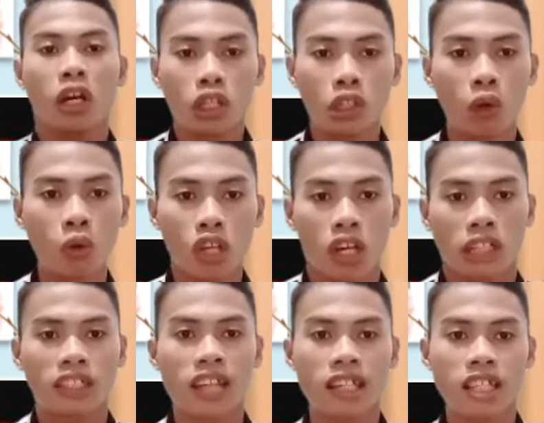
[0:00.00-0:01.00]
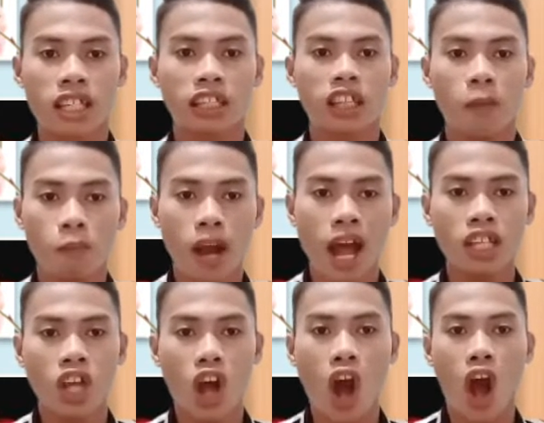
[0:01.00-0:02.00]
So that's the difference
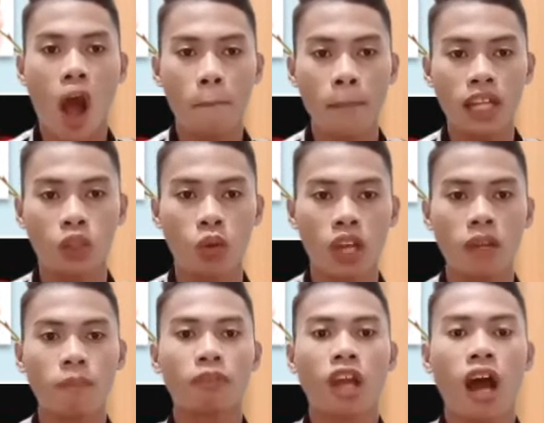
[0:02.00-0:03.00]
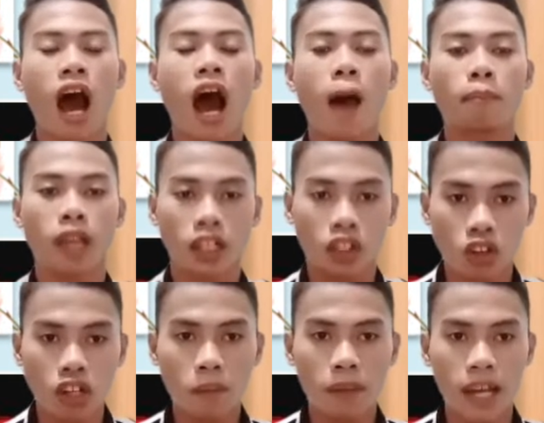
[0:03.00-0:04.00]
between
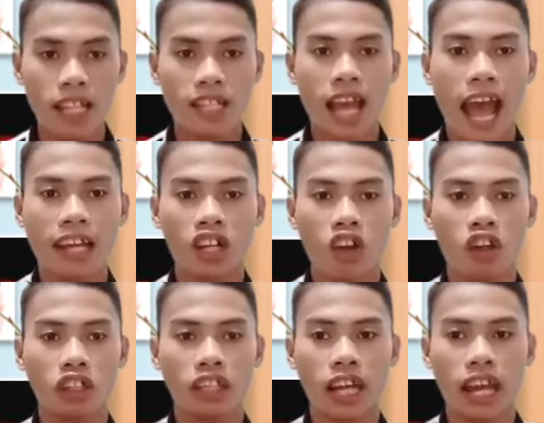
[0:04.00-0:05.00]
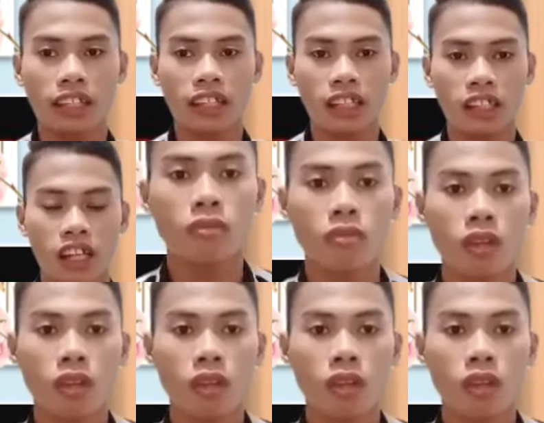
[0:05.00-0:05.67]
tectonic plates and continental drift.